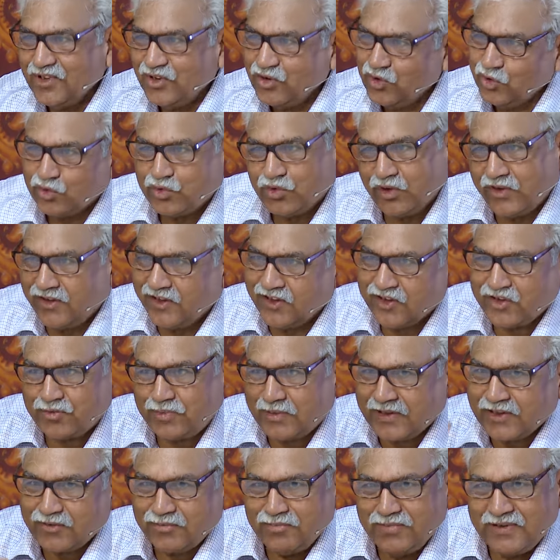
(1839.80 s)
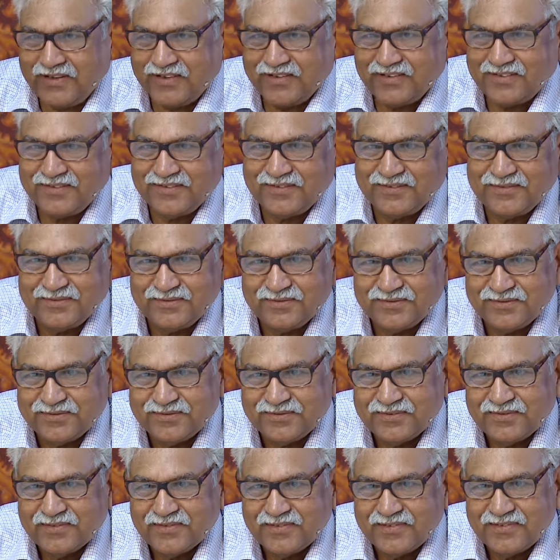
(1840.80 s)
You should respect me
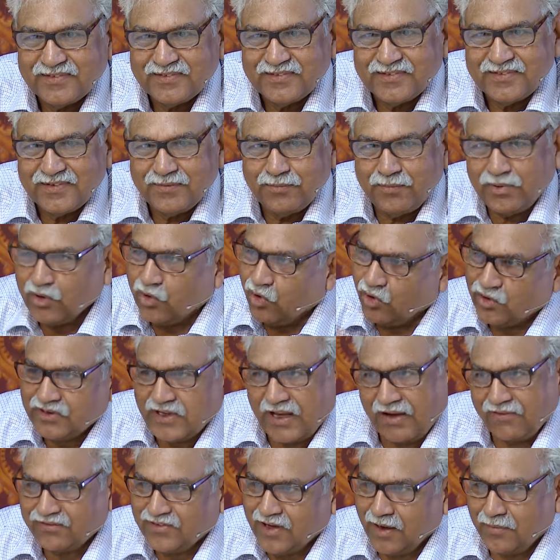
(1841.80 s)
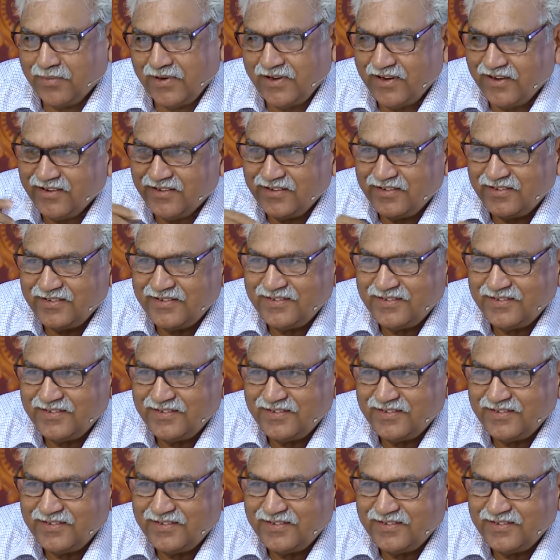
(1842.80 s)
because I've come here.